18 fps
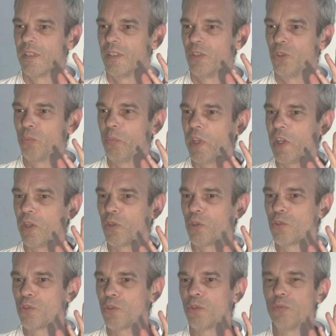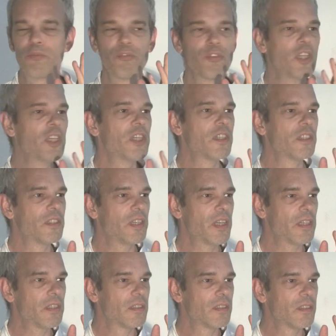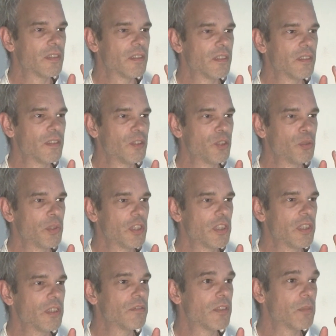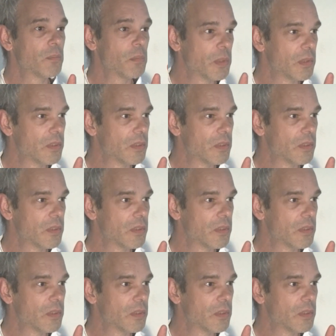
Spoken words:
you may also fear that you will give up,